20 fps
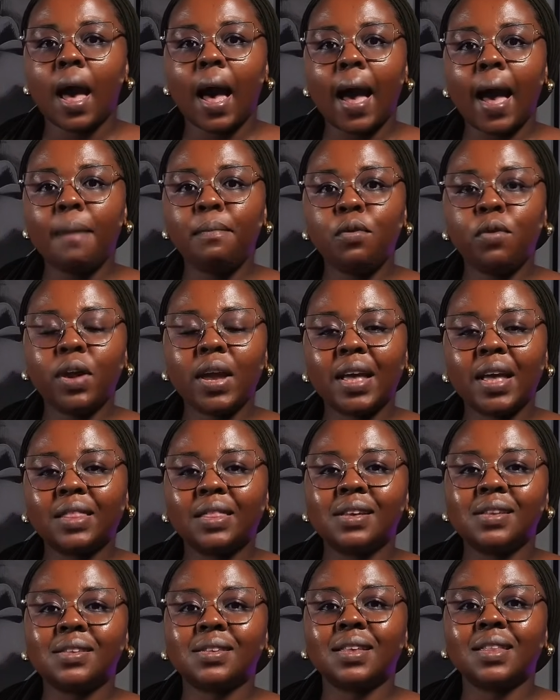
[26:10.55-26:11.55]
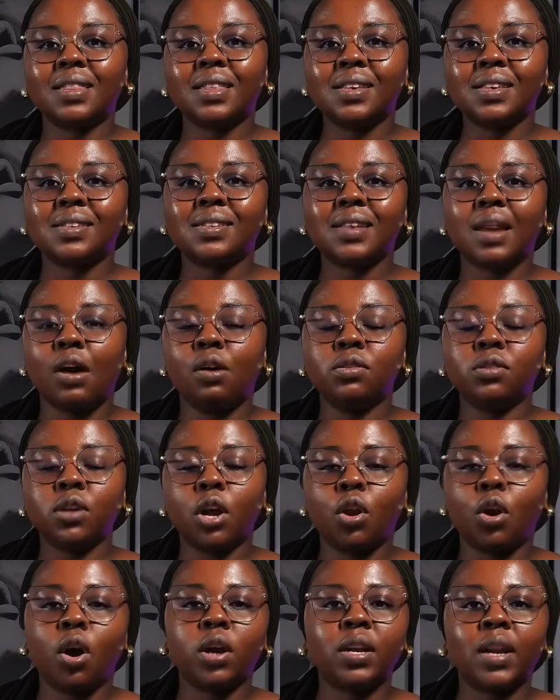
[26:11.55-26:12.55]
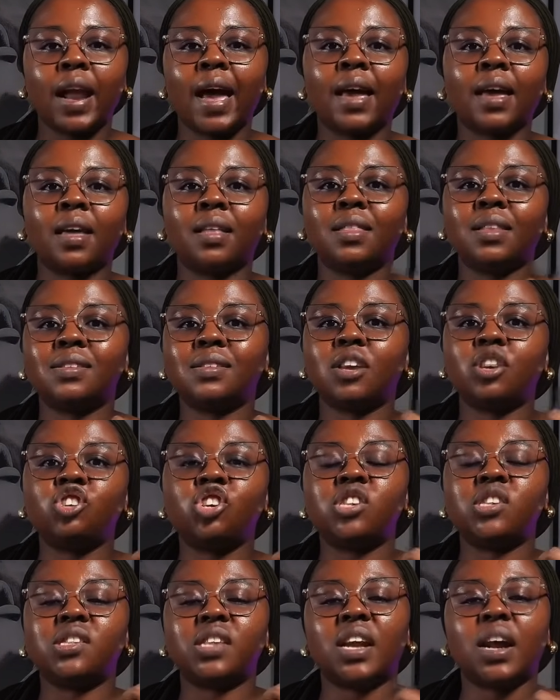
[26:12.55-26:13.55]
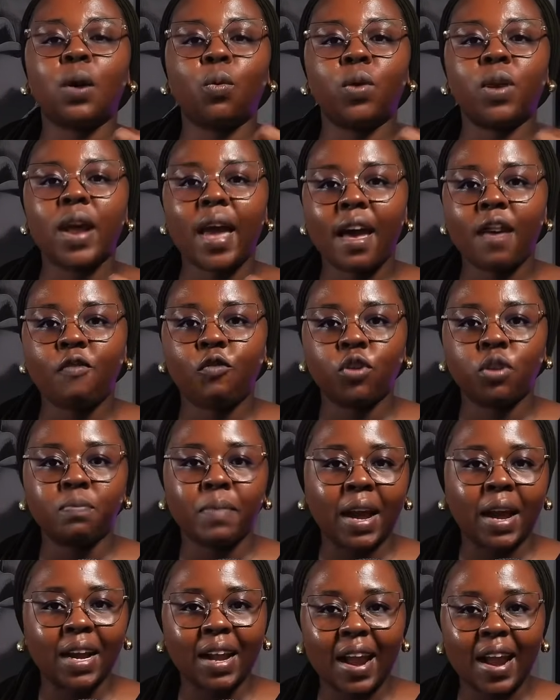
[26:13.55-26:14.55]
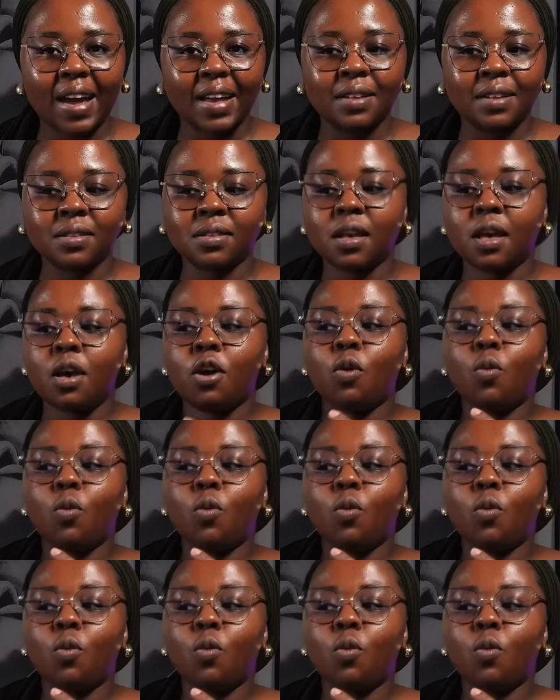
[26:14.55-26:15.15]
I'm looking at this sounds a lot like the sessions that I would have with my clients,